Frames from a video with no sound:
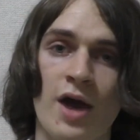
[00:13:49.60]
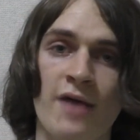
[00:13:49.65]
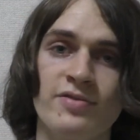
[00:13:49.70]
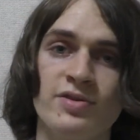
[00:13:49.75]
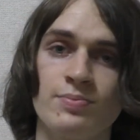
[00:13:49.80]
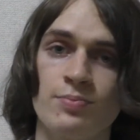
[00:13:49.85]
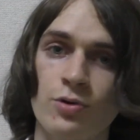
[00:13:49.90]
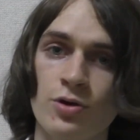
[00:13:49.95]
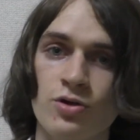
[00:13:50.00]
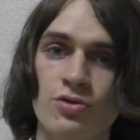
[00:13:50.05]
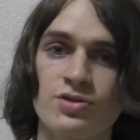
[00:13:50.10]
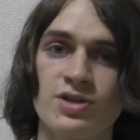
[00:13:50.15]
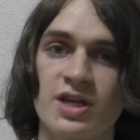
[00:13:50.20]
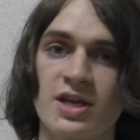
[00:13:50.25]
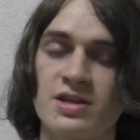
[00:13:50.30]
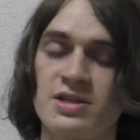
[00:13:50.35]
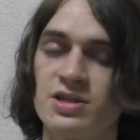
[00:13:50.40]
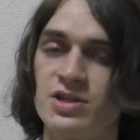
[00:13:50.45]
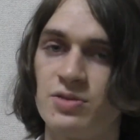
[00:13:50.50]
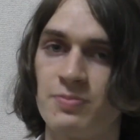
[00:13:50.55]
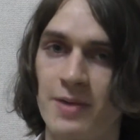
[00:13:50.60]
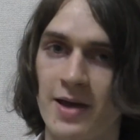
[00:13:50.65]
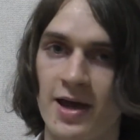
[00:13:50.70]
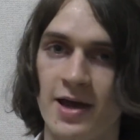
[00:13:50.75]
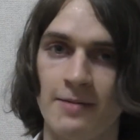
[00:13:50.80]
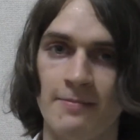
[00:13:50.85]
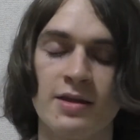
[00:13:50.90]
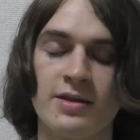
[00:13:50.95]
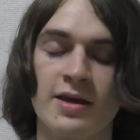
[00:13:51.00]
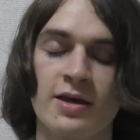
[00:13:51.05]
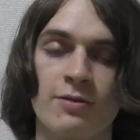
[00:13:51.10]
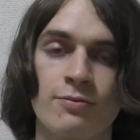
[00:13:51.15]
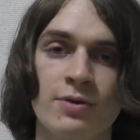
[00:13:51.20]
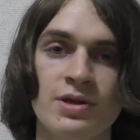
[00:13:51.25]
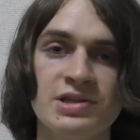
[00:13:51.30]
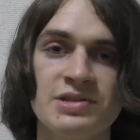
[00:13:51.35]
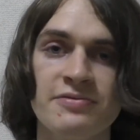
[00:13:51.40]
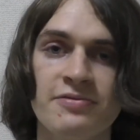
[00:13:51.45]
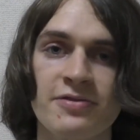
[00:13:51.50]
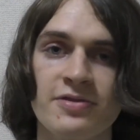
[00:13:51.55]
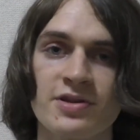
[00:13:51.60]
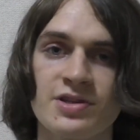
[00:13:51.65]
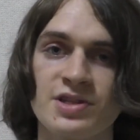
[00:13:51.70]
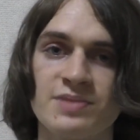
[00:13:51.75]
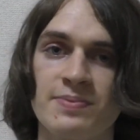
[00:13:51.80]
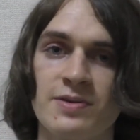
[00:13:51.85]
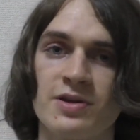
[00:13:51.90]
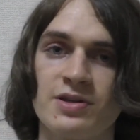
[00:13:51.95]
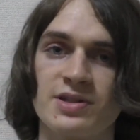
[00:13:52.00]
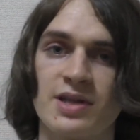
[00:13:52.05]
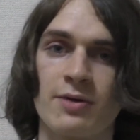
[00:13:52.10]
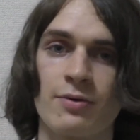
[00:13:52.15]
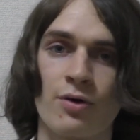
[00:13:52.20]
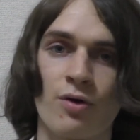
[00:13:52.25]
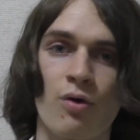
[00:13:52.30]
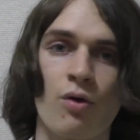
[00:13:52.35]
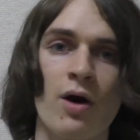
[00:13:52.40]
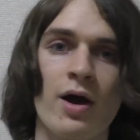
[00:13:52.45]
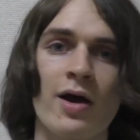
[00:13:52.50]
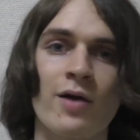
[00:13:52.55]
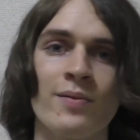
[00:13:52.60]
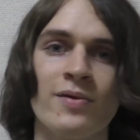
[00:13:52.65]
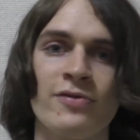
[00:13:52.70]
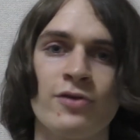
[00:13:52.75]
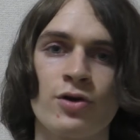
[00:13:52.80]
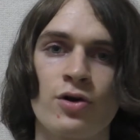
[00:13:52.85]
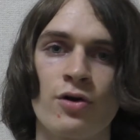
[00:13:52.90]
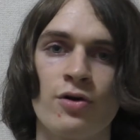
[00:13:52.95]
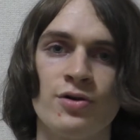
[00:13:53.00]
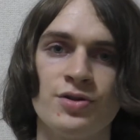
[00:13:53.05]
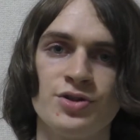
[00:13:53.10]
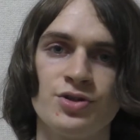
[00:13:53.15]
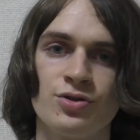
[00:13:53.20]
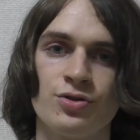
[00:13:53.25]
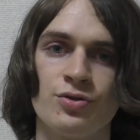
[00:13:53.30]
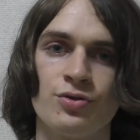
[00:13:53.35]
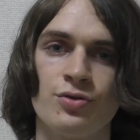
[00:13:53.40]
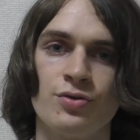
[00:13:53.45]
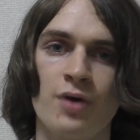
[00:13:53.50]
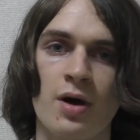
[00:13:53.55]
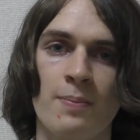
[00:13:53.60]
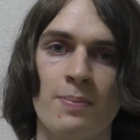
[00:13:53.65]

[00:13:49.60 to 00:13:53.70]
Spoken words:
to book your tickets to Japan. Now the reason for this is because they require them if you're going to